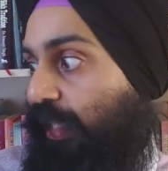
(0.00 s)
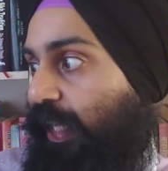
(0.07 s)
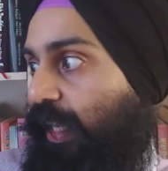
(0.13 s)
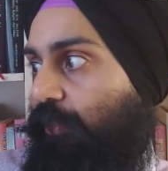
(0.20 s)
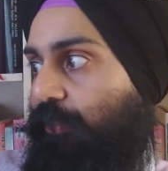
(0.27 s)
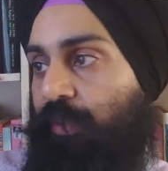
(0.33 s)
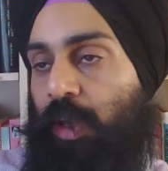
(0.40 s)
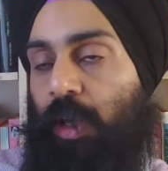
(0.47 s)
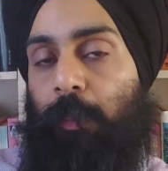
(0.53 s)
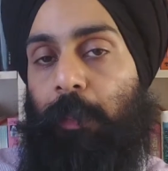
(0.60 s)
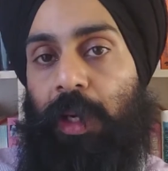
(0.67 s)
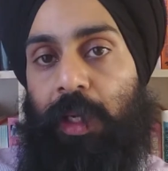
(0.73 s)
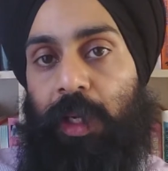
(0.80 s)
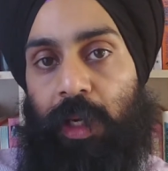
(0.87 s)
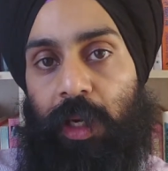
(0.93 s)
get for your
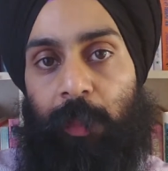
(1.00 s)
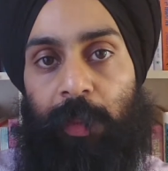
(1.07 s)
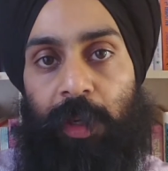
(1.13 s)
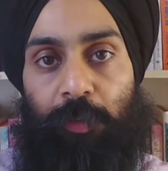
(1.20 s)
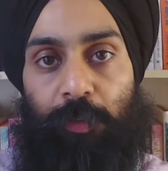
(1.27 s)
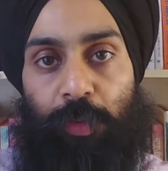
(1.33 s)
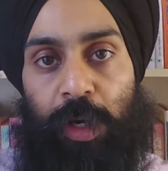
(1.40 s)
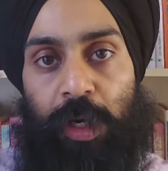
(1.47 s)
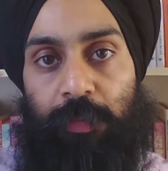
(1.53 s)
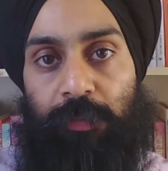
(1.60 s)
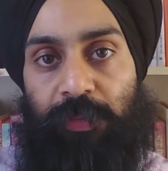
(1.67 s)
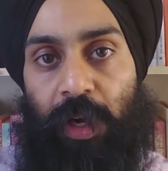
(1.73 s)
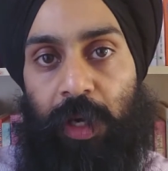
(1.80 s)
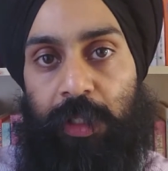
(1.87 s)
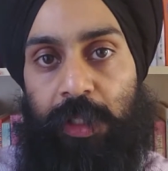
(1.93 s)
money in Eminent Freedom
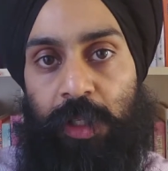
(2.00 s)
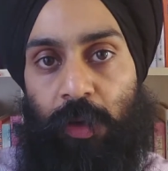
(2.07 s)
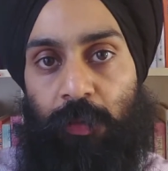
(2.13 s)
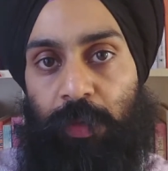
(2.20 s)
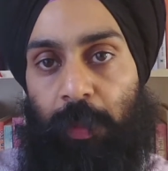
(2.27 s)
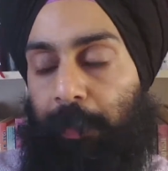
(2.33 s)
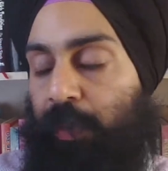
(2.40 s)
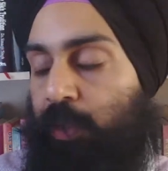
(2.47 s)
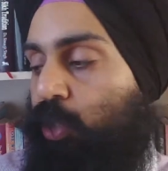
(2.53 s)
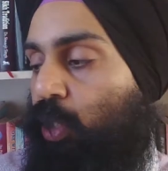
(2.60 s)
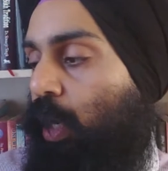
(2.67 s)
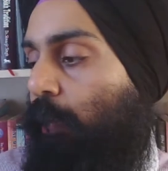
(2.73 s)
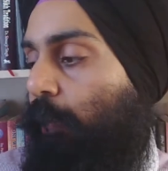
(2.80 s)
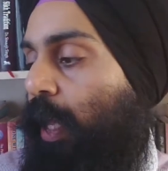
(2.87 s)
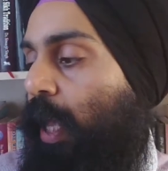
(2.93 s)
Fighters of the Punjab.